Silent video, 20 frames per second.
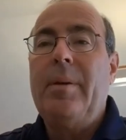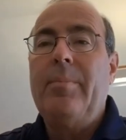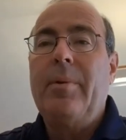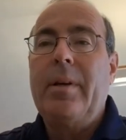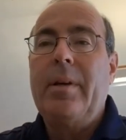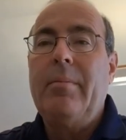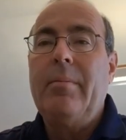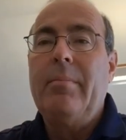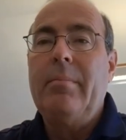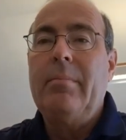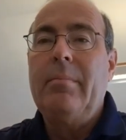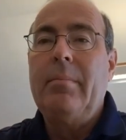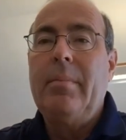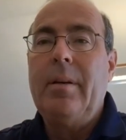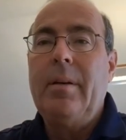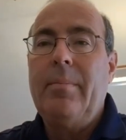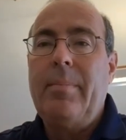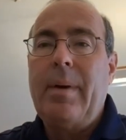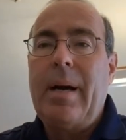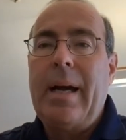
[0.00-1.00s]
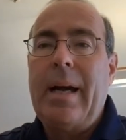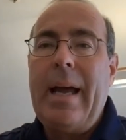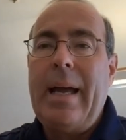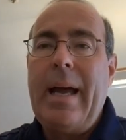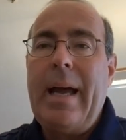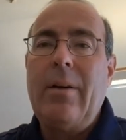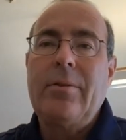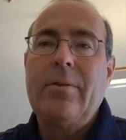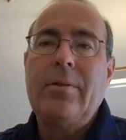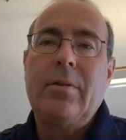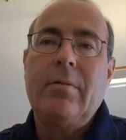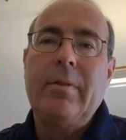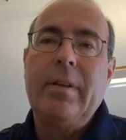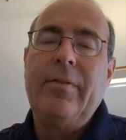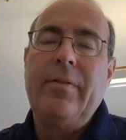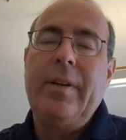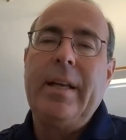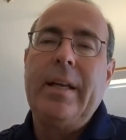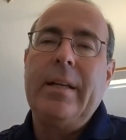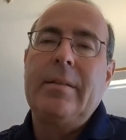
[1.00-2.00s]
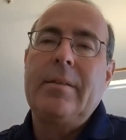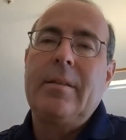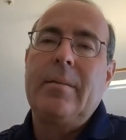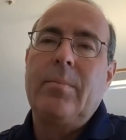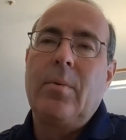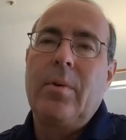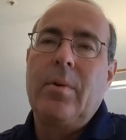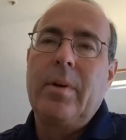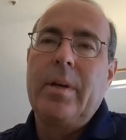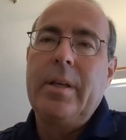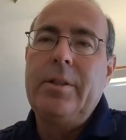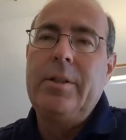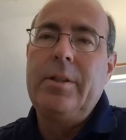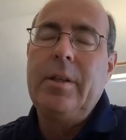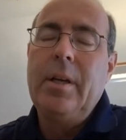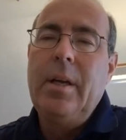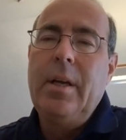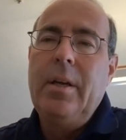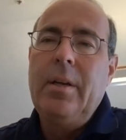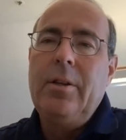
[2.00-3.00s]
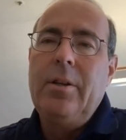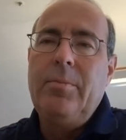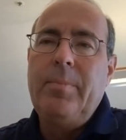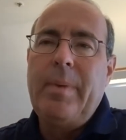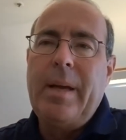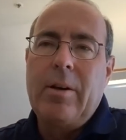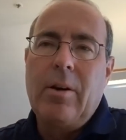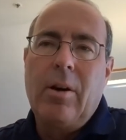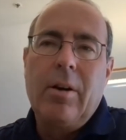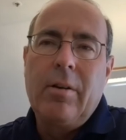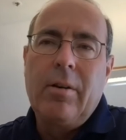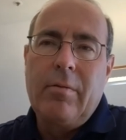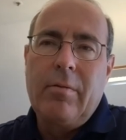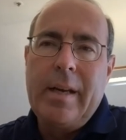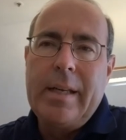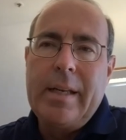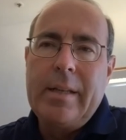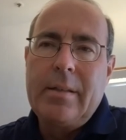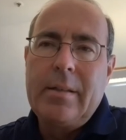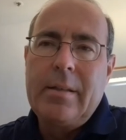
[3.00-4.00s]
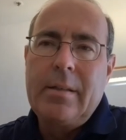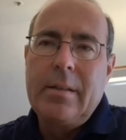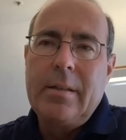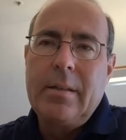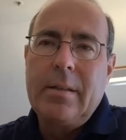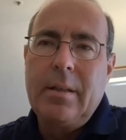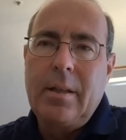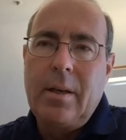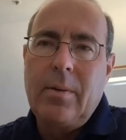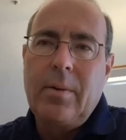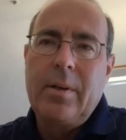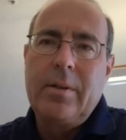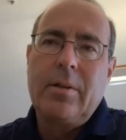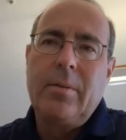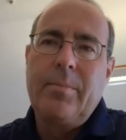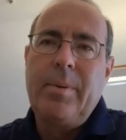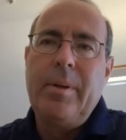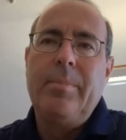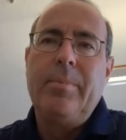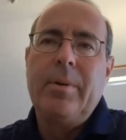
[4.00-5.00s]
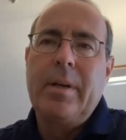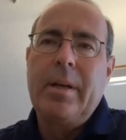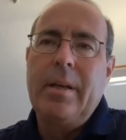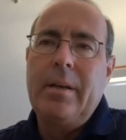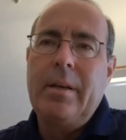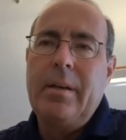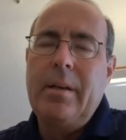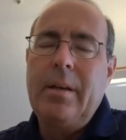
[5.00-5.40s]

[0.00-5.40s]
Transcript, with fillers: can, you know, buy a house or refinance their mortgage. You make auto rates lower so people can